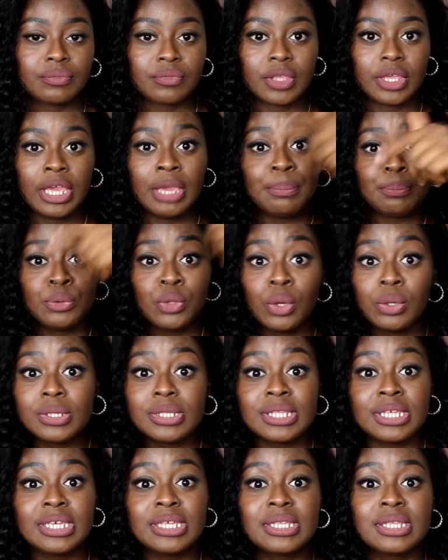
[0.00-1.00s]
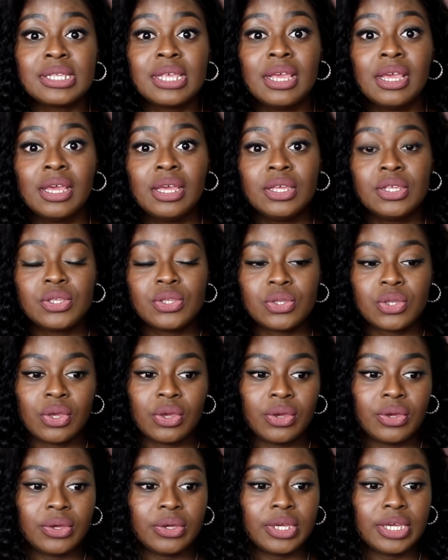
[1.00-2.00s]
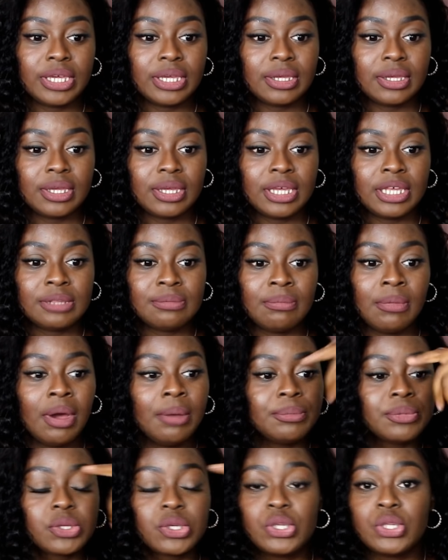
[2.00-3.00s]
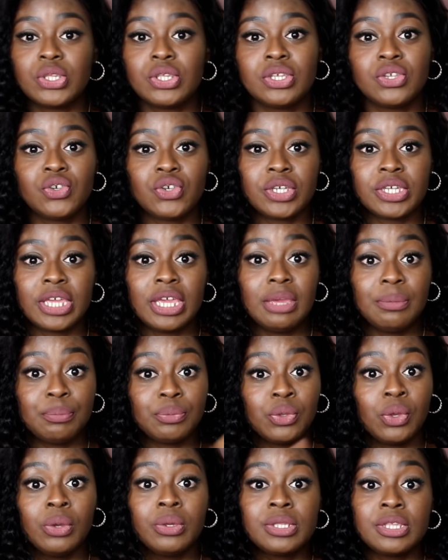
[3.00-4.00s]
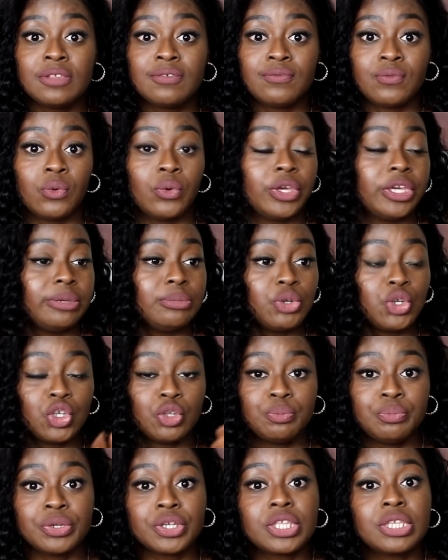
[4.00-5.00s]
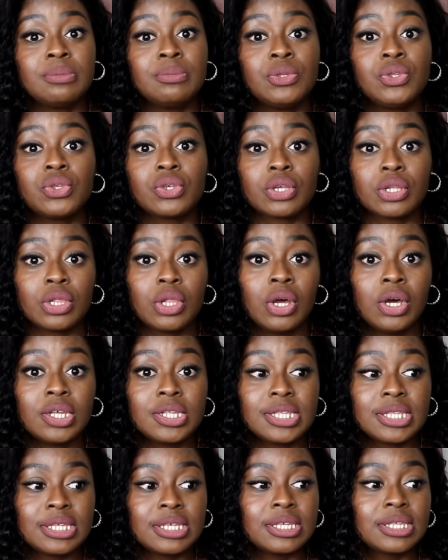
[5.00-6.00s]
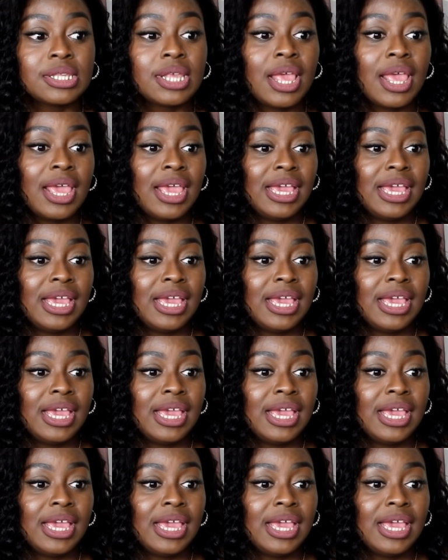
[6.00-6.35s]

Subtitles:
hypnosis. So his mom's considering hypnosis for him. She's booked him into classes.